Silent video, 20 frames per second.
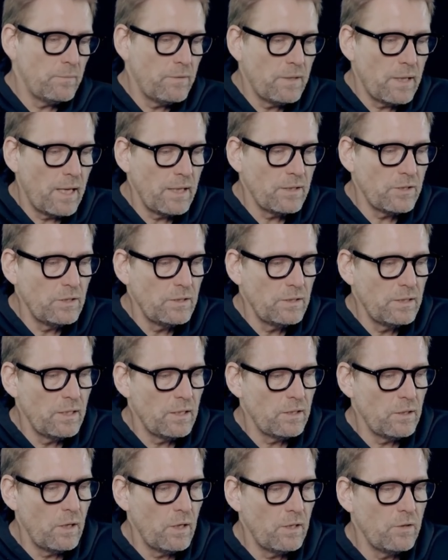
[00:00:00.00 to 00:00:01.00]
The edges
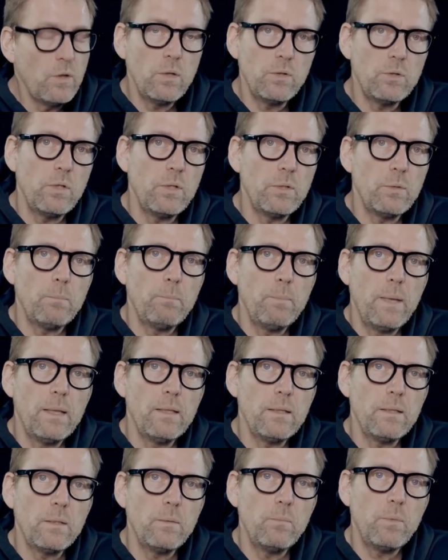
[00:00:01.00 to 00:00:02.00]
here are not just
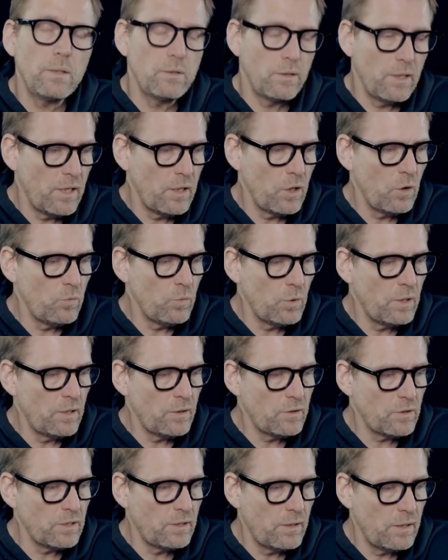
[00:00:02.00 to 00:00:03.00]
bent, but they are
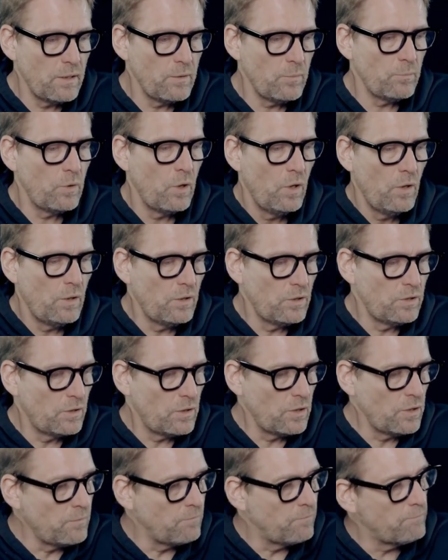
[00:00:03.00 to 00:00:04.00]
welded and polished.